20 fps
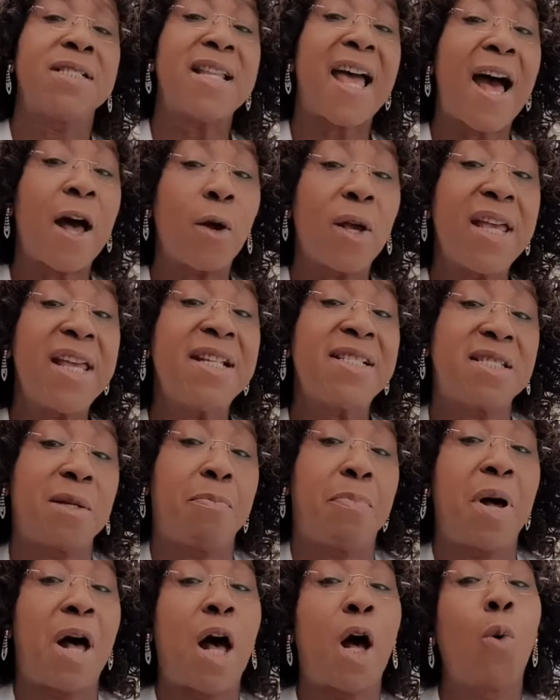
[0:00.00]
Now here's
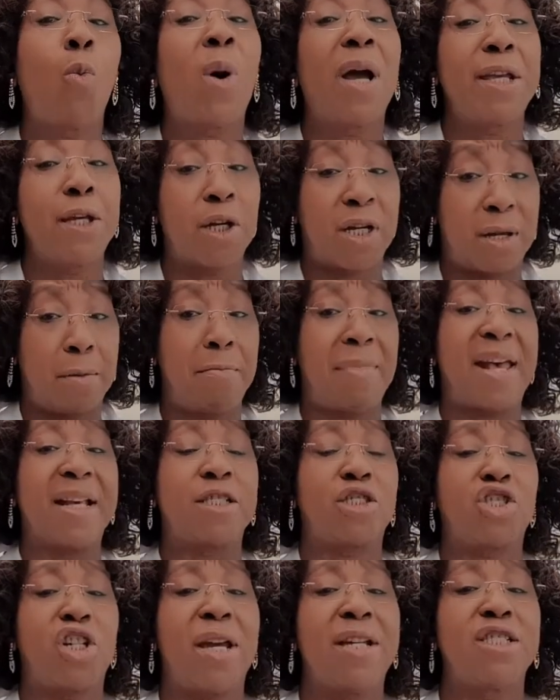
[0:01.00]
a part where you can
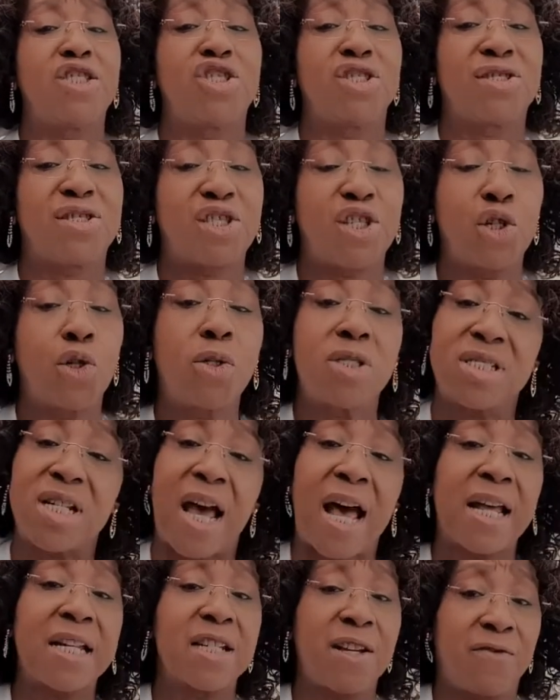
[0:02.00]
make changes to your
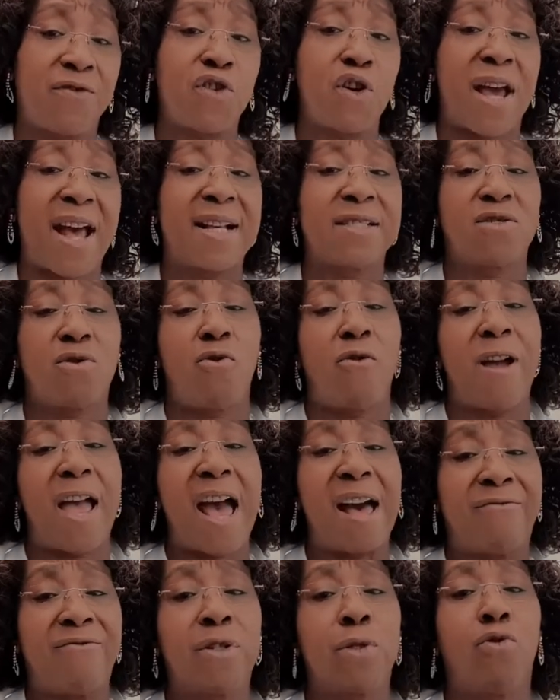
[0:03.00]
diet if you
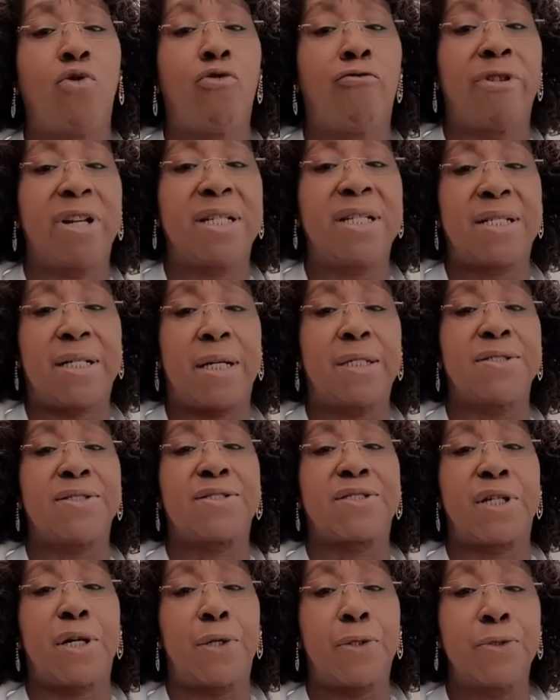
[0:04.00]
haven't already done
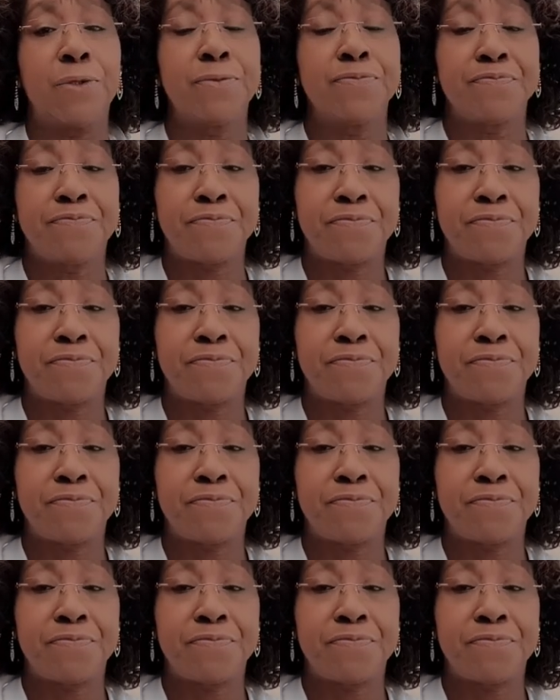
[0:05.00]
so.